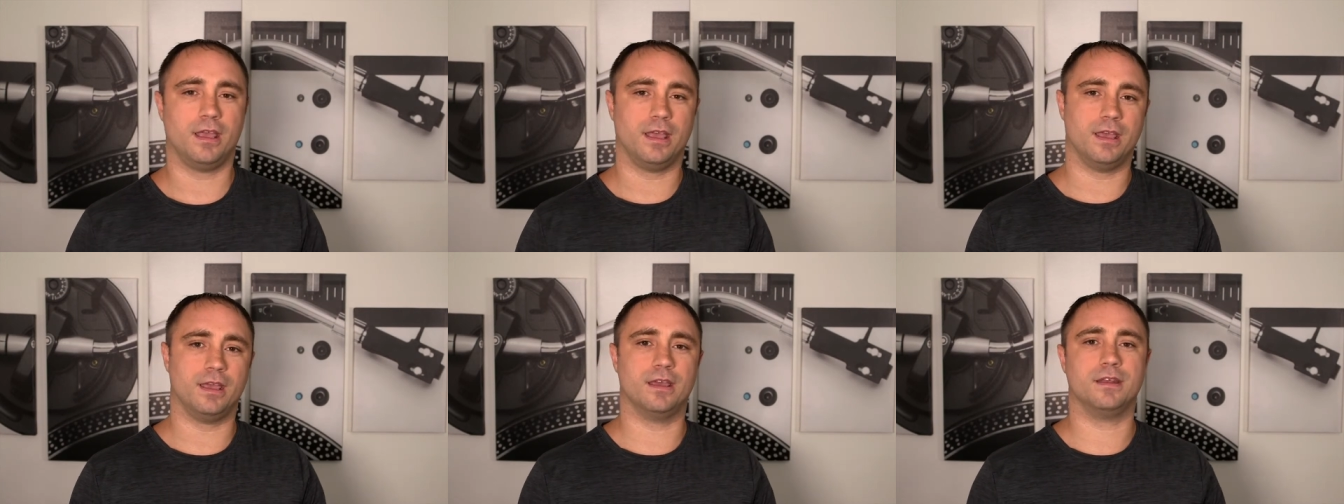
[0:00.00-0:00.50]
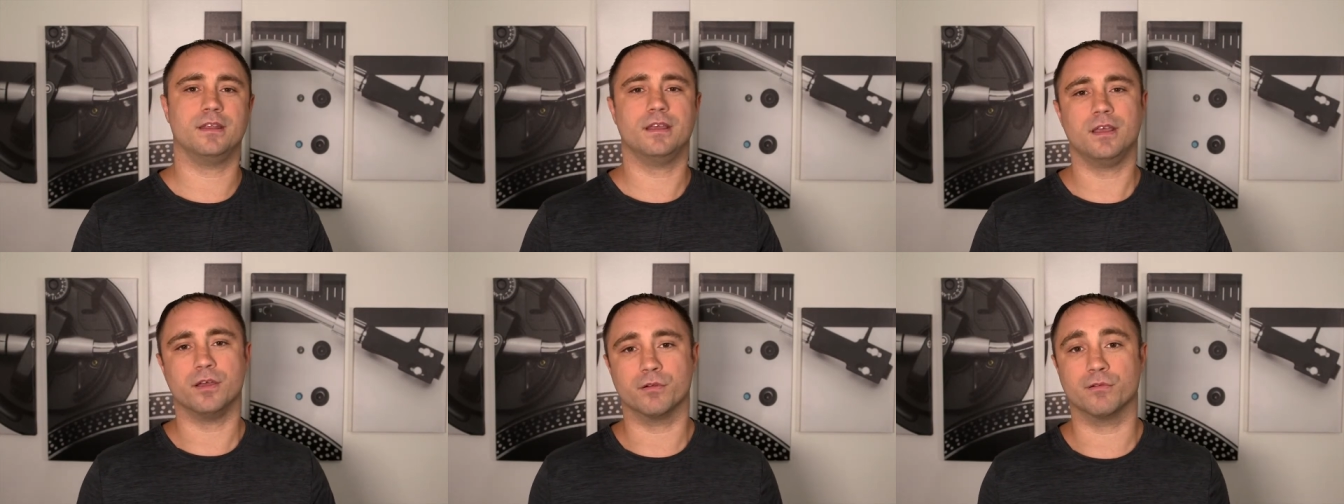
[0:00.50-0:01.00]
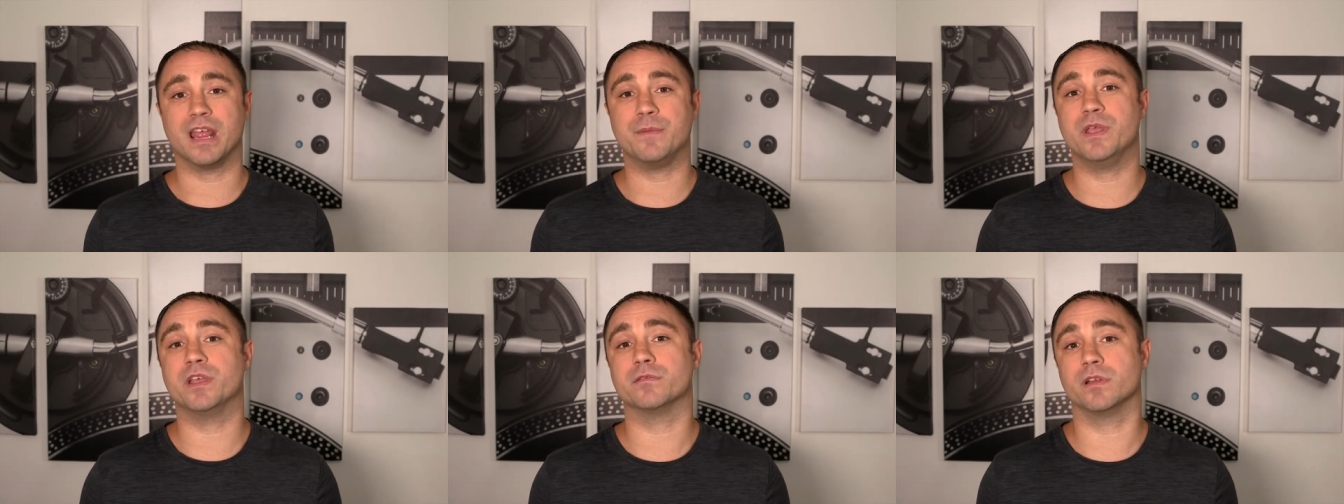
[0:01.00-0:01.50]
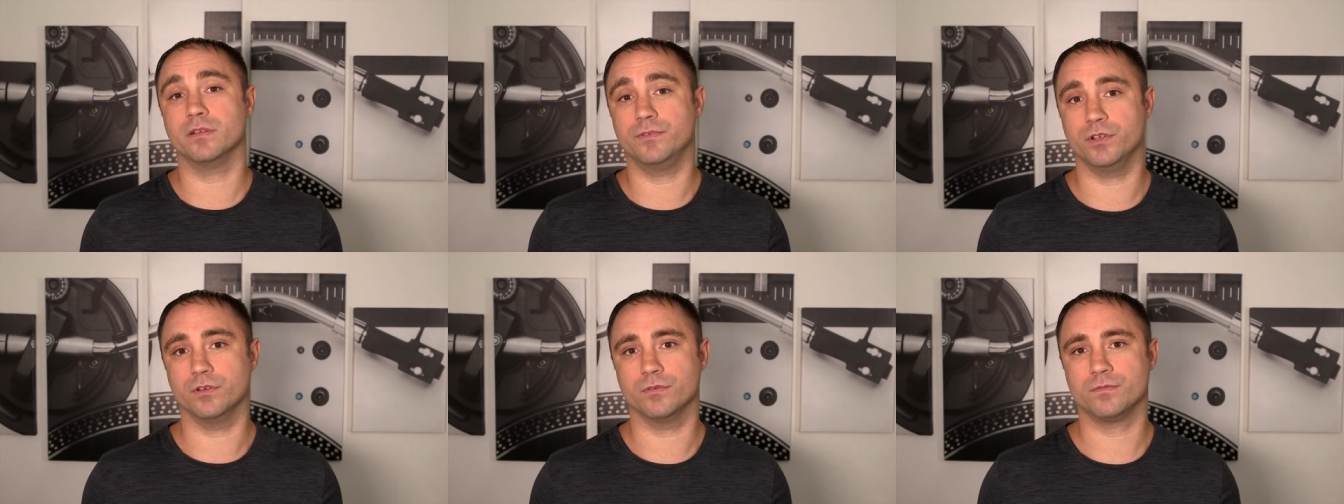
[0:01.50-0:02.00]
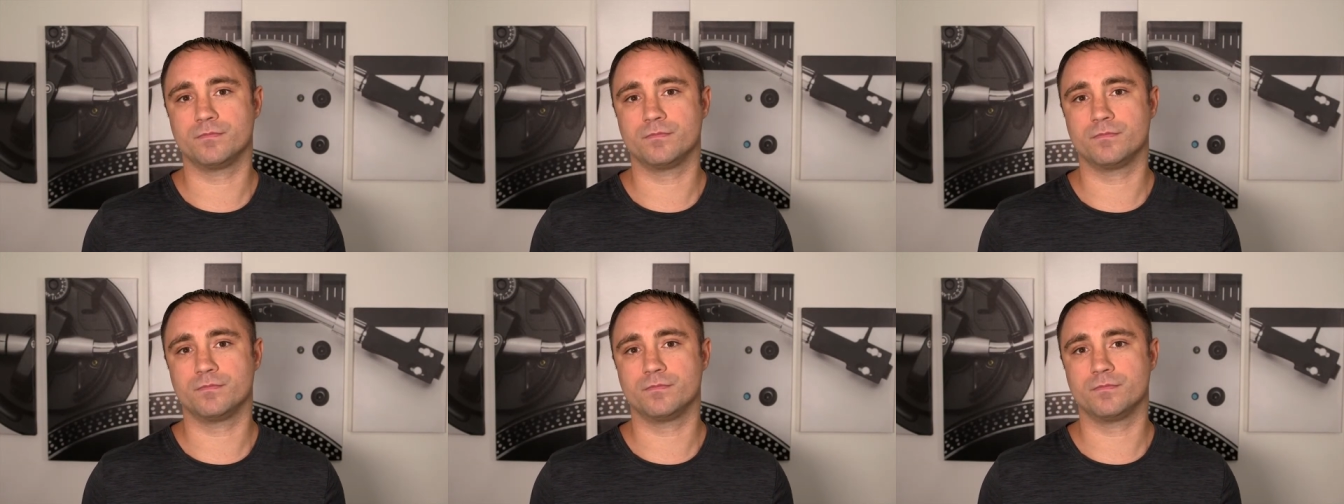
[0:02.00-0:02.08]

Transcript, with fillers: and write me a review